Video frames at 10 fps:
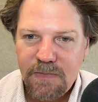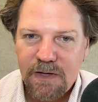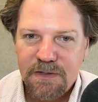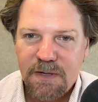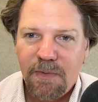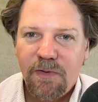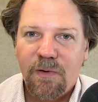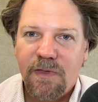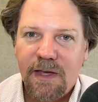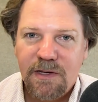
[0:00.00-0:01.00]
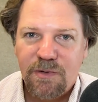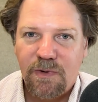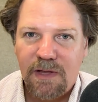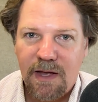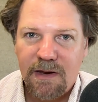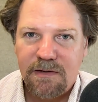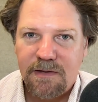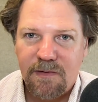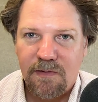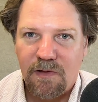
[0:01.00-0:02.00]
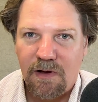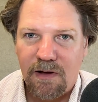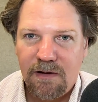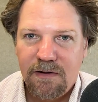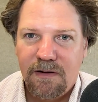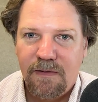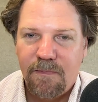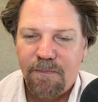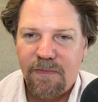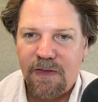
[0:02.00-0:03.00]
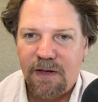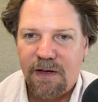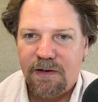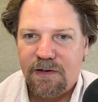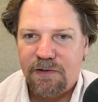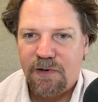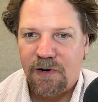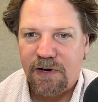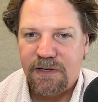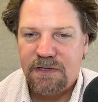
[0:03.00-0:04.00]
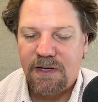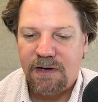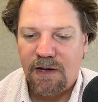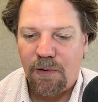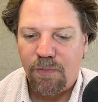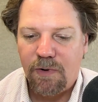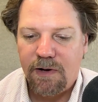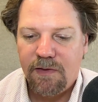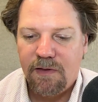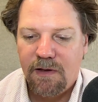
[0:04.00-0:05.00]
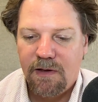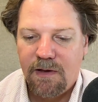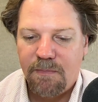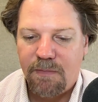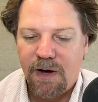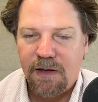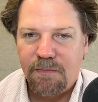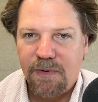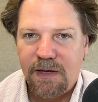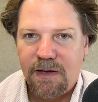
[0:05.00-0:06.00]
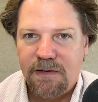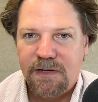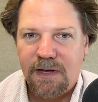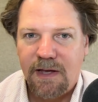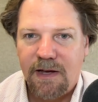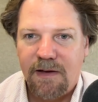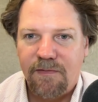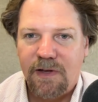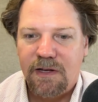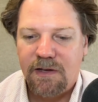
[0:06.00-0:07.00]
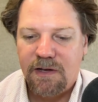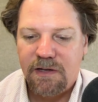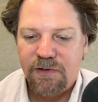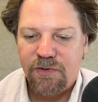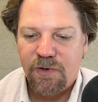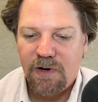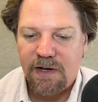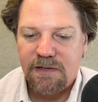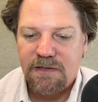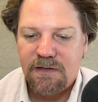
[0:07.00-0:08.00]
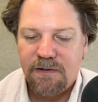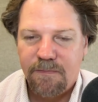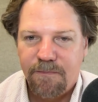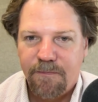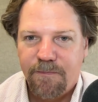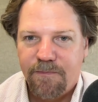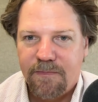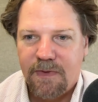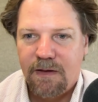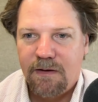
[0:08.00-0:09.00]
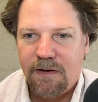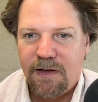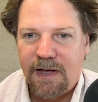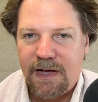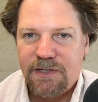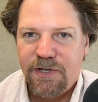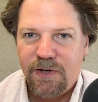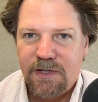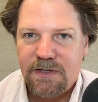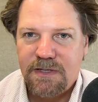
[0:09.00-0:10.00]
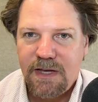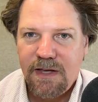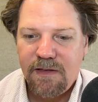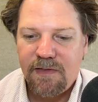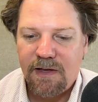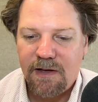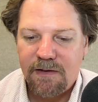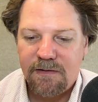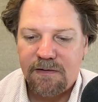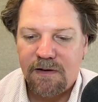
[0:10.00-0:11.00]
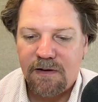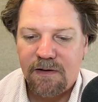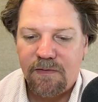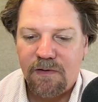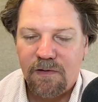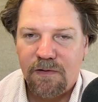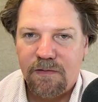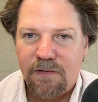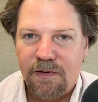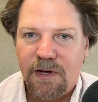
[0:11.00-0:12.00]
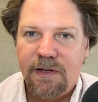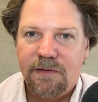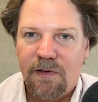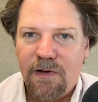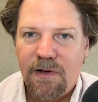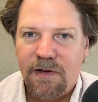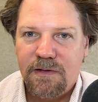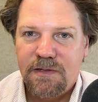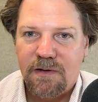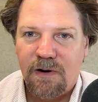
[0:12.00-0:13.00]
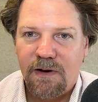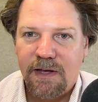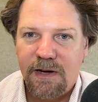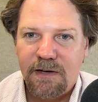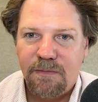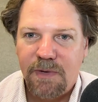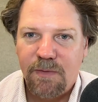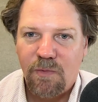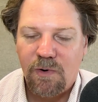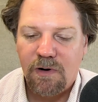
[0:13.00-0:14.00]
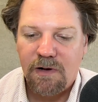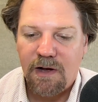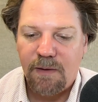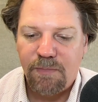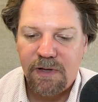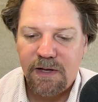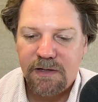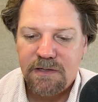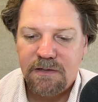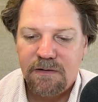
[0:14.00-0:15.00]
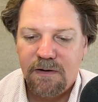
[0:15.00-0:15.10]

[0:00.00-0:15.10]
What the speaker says: Some other things related to the law that attorneys can help with might be to have a gun trust. As you can see, that the gun laws are getting to be more complex